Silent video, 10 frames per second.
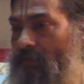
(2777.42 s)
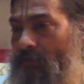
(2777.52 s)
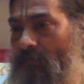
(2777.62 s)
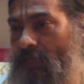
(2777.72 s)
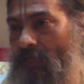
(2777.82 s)

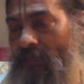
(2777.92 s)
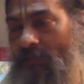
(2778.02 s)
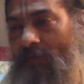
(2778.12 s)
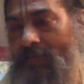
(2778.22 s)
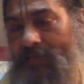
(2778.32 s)
You get the
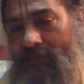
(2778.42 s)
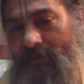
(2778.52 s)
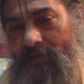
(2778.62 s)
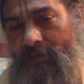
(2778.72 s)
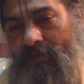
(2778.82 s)

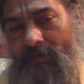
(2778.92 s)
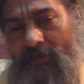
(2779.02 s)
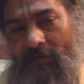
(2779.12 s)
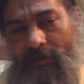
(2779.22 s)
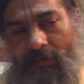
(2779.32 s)
blessings
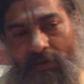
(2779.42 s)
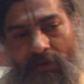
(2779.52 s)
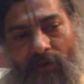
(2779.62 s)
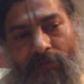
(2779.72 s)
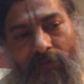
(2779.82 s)

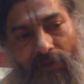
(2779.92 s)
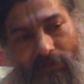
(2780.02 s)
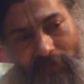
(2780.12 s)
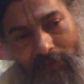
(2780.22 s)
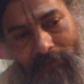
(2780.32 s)
of all of
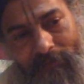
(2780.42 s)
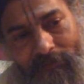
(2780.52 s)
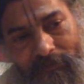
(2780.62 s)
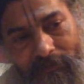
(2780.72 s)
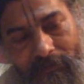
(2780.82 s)
them.
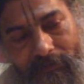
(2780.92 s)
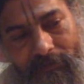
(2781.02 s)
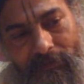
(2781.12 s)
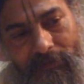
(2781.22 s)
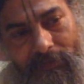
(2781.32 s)

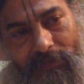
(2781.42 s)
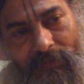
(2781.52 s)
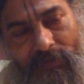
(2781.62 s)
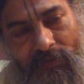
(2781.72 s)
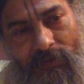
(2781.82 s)

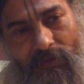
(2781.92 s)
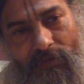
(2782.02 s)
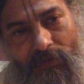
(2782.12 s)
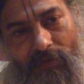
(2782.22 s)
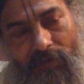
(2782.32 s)
So
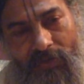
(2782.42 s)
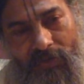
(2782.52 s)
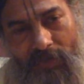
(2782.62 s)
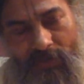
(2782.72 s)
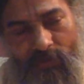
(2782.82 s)

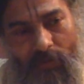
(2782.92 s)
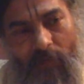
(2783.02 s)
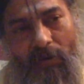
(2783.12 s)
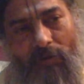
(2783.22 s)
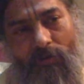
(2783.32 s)
Krishna is
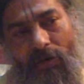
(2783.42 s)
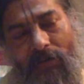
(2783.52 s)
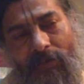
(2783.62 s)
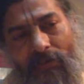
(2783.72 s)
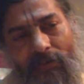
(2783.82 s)
Swam Bhagavan,
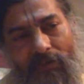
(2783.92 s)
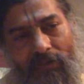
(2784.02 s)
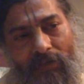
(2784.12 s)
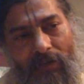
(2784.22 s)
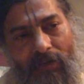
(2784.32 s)

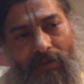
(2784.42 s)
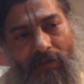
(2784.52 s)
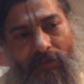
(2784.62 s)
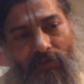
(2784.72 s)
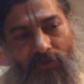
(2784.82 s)
and
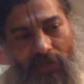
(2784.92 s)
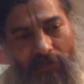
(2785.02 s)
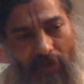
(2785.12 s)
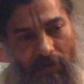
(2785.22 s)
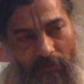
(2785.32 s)
then to chant
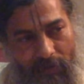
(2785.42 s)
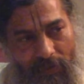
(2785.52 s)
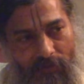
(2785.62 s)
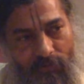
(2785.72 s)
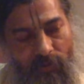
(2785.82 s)

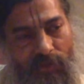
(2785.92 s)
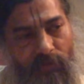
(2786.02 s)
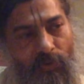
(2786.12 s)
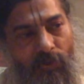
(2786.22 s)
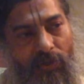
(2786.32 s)
Mahamantra which was
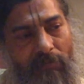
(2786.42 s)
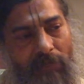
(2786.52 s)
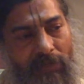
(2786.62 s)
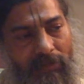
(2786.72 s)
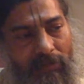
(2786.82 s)
spoken
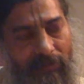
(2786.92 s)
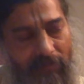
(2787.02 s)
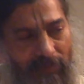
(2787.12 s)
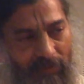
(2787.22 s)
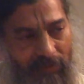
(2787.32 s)
by
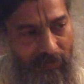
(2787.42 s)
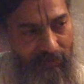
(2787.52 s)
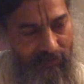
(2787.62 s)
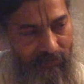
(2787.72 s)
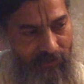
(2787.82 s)

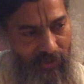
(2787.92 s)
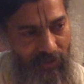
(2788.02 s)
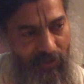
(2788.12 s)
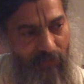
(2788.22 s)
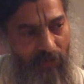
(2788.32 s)

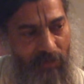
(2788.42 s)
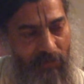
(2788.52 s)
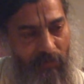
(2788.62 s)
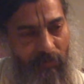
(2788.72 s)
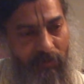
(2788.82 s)
Chaitanya
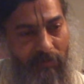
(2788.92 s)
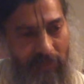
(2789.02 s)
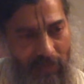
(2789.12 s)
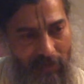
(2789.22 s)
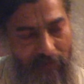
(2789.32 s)
Mahaprabhu
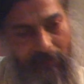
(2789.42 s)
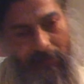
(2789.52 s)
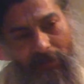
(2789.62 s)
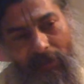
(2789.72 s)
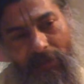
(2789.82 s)
himself,
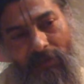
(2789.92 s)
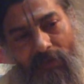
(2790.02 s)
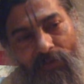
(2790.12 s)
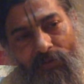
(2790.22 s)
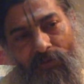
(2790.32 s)
and
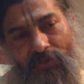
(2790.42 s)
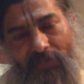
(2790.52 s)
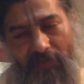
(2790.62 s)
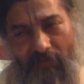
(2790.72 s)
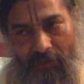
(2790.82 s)
then to
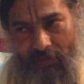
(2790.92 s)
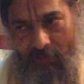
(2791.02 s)
receive it in the